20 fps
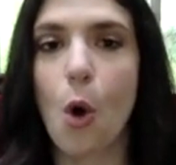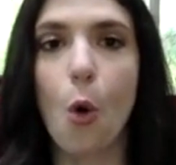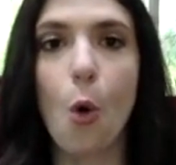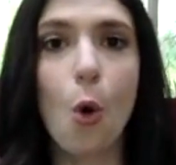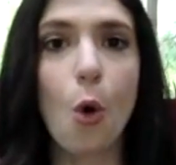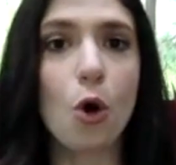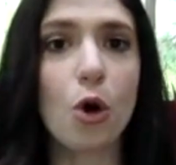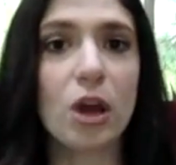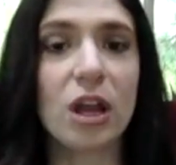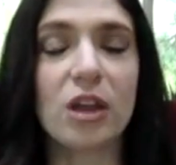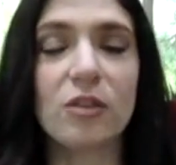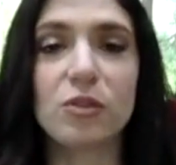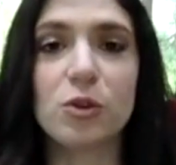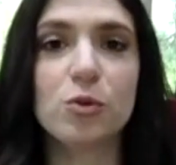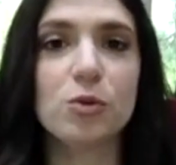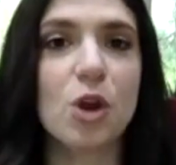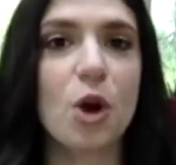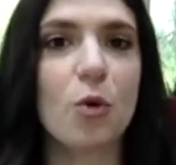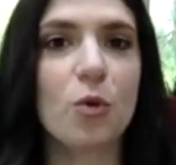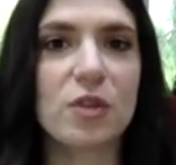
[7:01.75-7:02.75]
Or if you
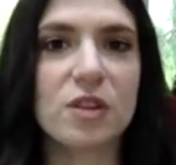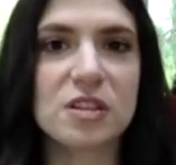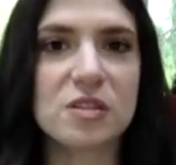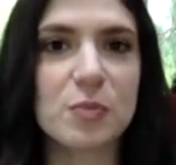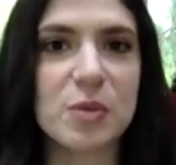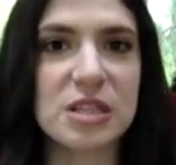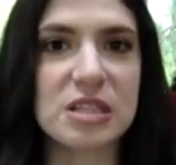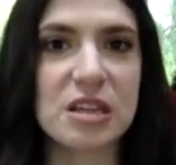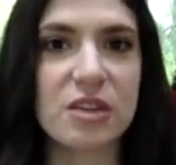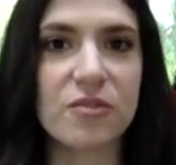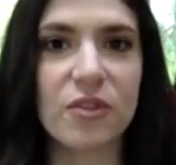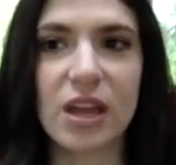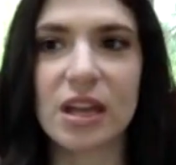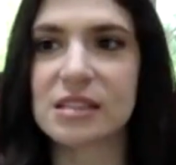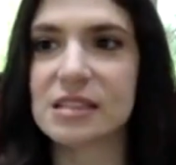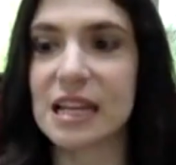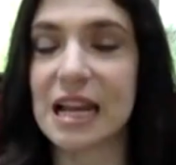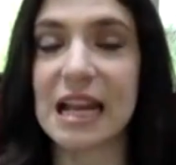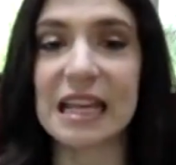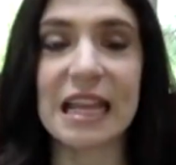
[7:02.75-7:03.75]
know the
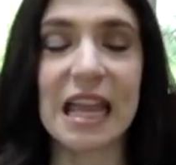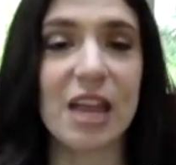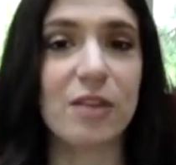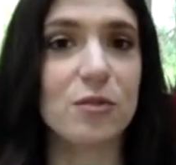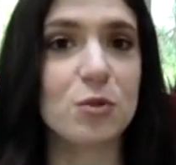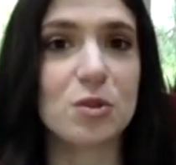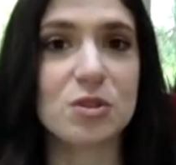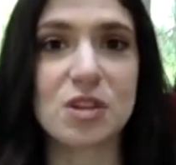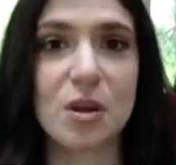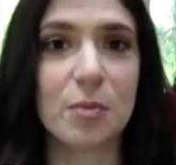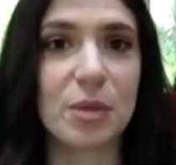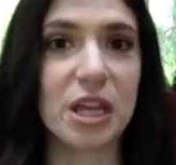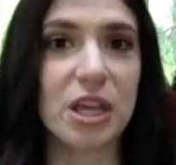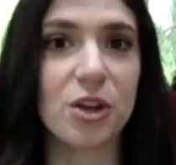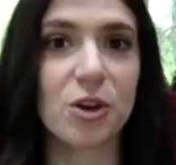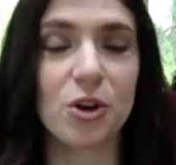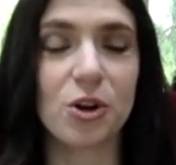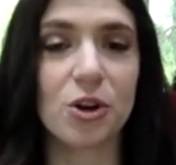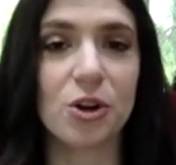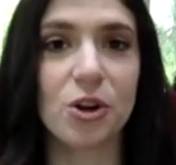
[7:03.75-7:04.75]
specifics, and I gave you some
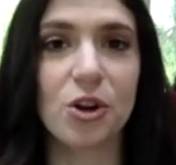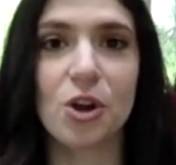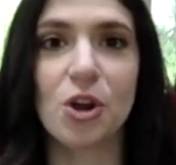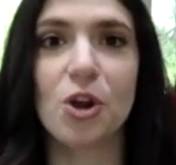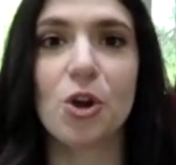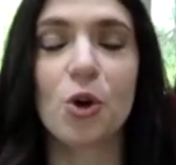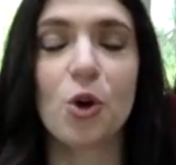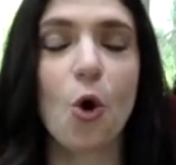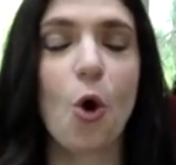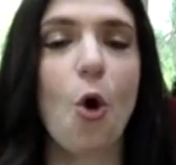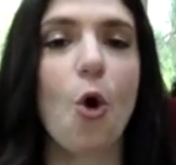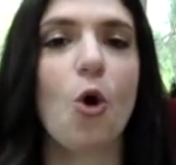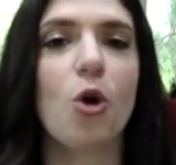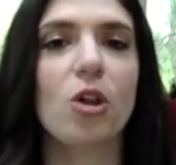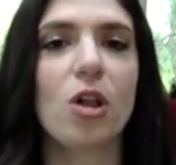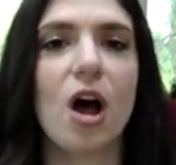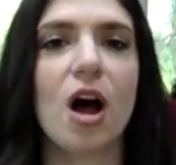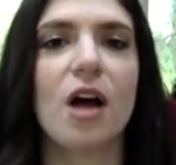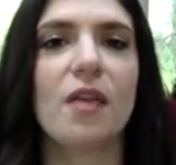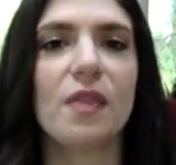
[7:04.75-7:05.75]
here,
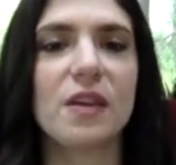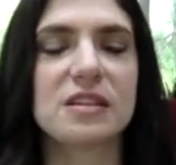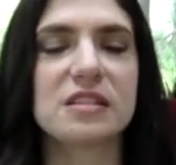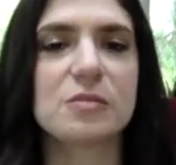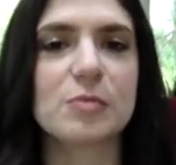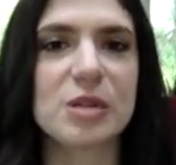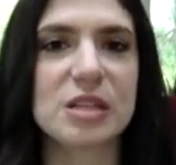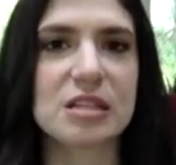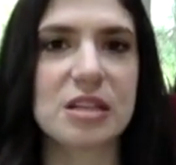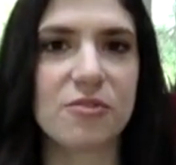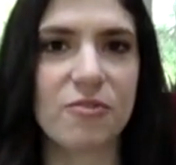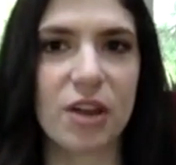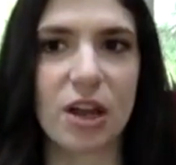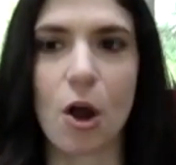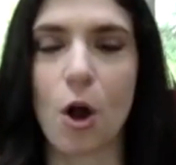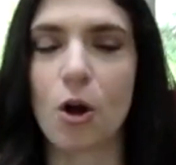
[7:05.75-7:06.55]
call on the specific.